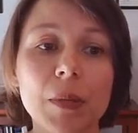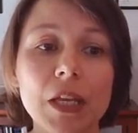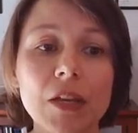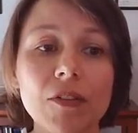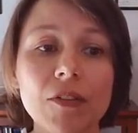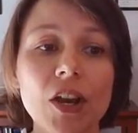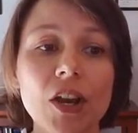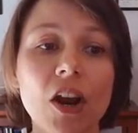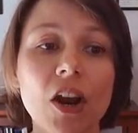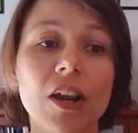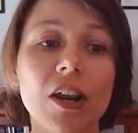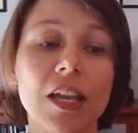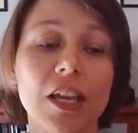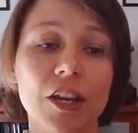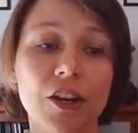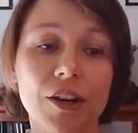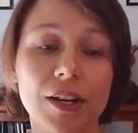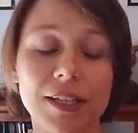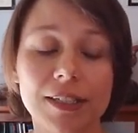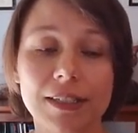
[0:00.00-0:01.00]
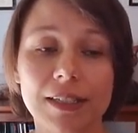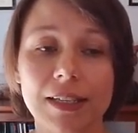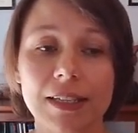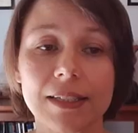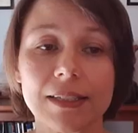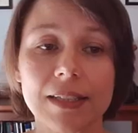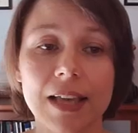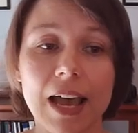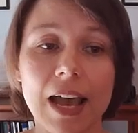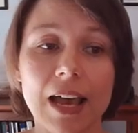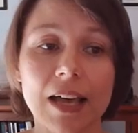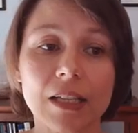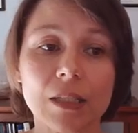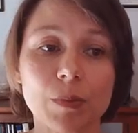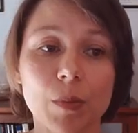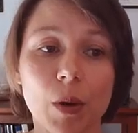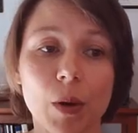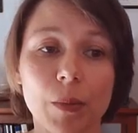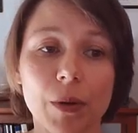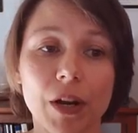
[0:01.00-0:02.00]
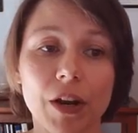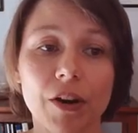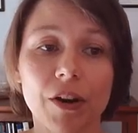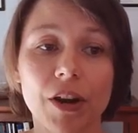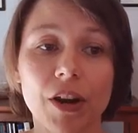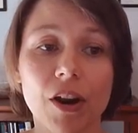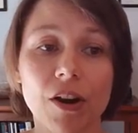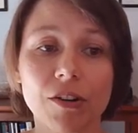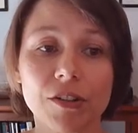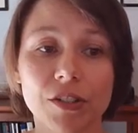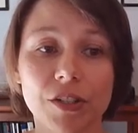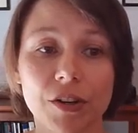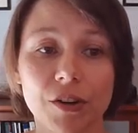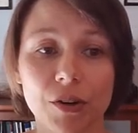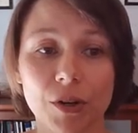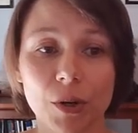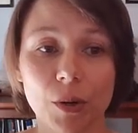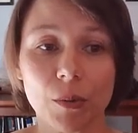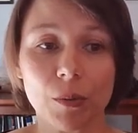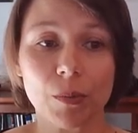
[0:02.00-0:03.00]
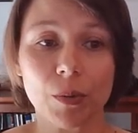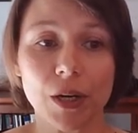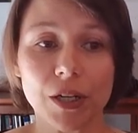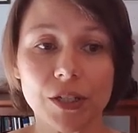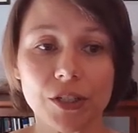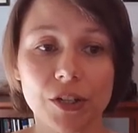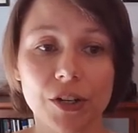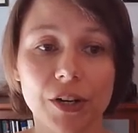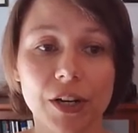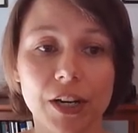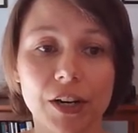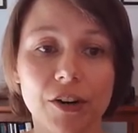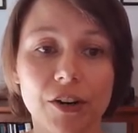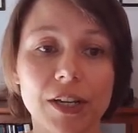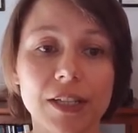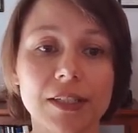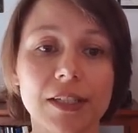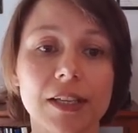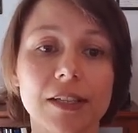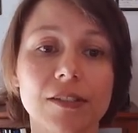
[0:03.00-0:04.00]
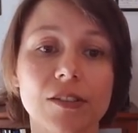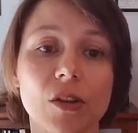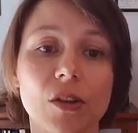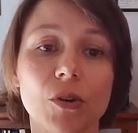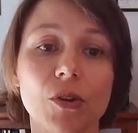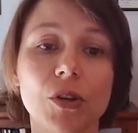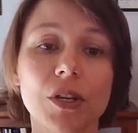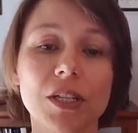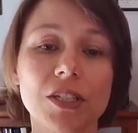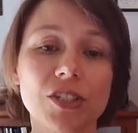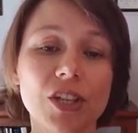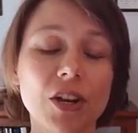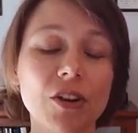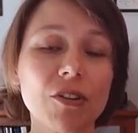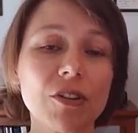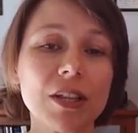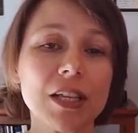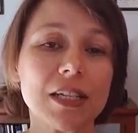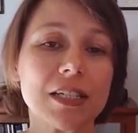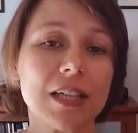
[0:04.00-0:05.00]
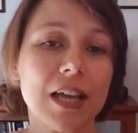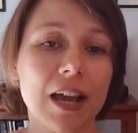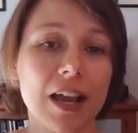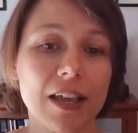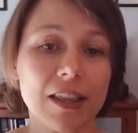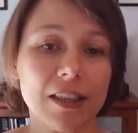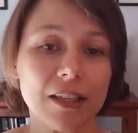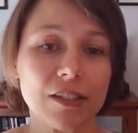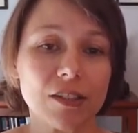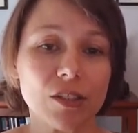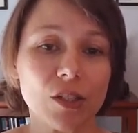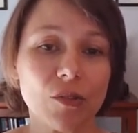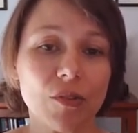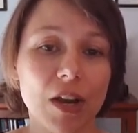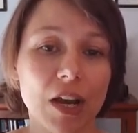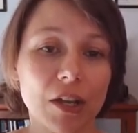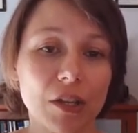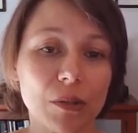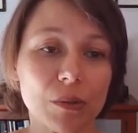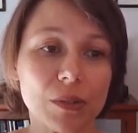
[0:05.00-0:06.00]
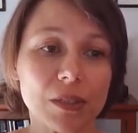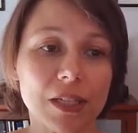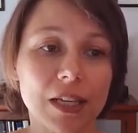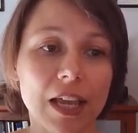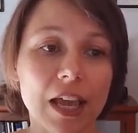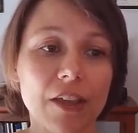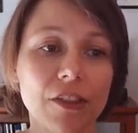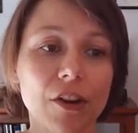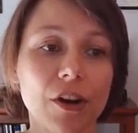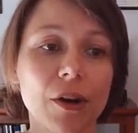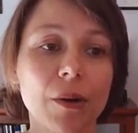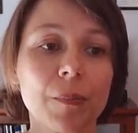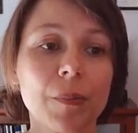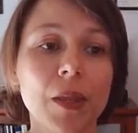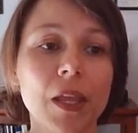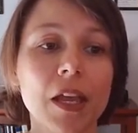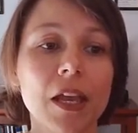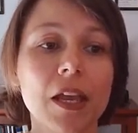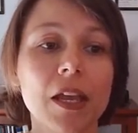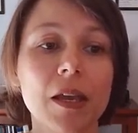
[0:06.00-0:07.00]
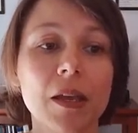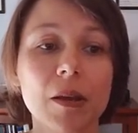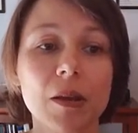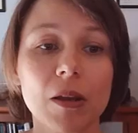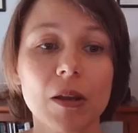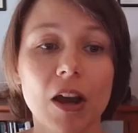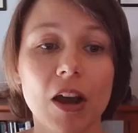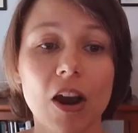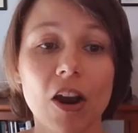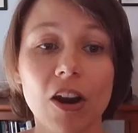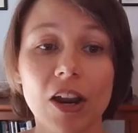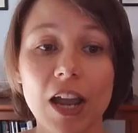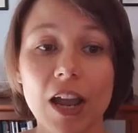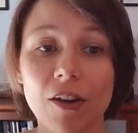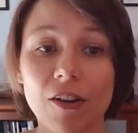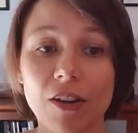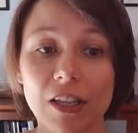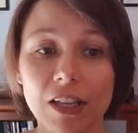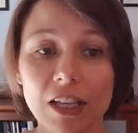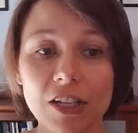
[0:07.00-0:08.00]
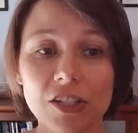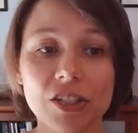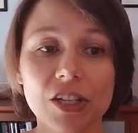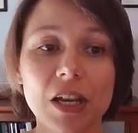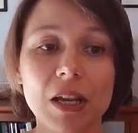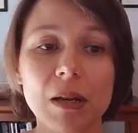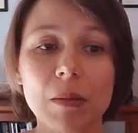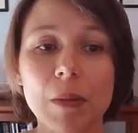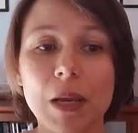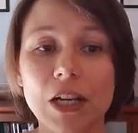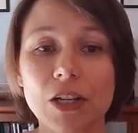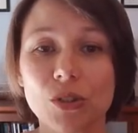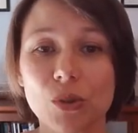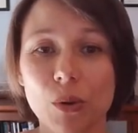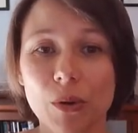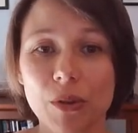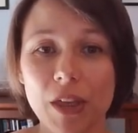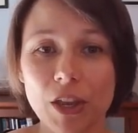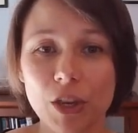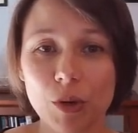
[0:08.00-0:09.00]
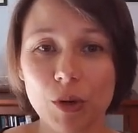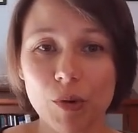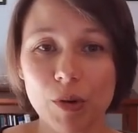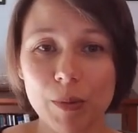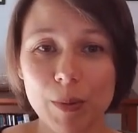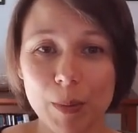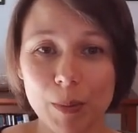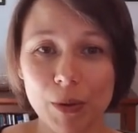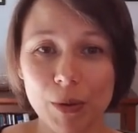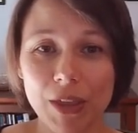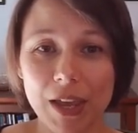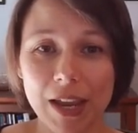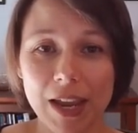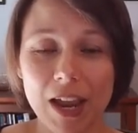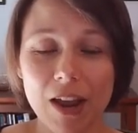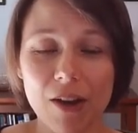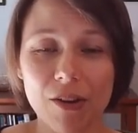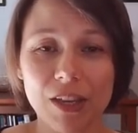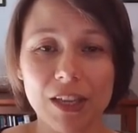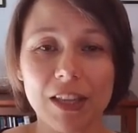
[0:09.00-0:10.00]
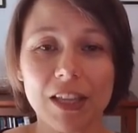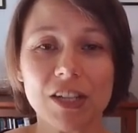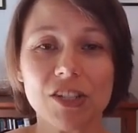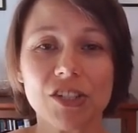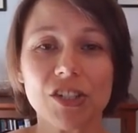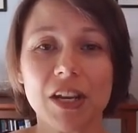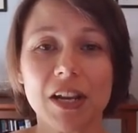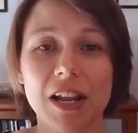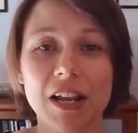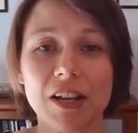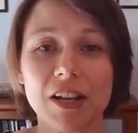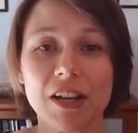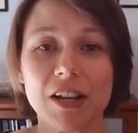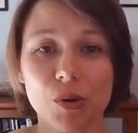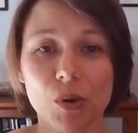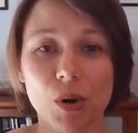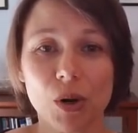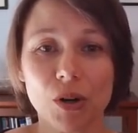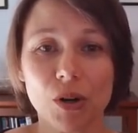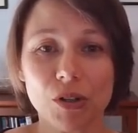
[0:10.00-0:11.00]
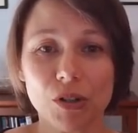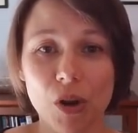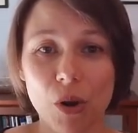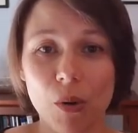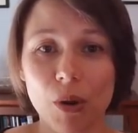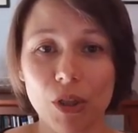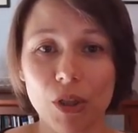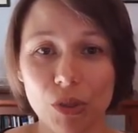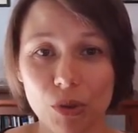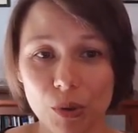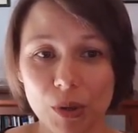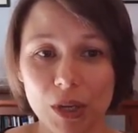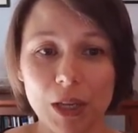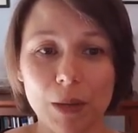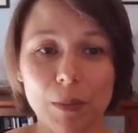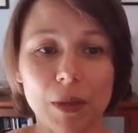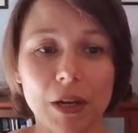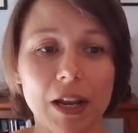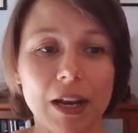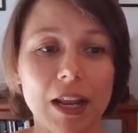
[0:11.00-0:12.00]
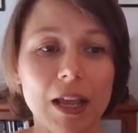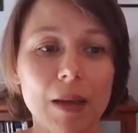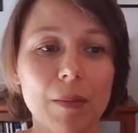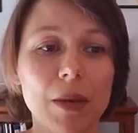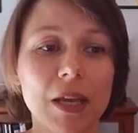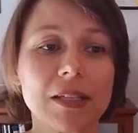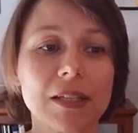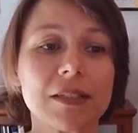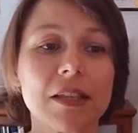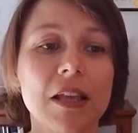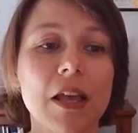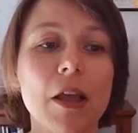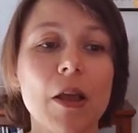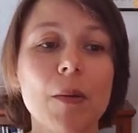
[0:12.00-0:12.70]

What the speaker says: PVR increases as pulmonary arterial pressure increases. So you can generally tie these two values together. Our calculation, make sure that you remember that calculation as you are going through hemodynamics.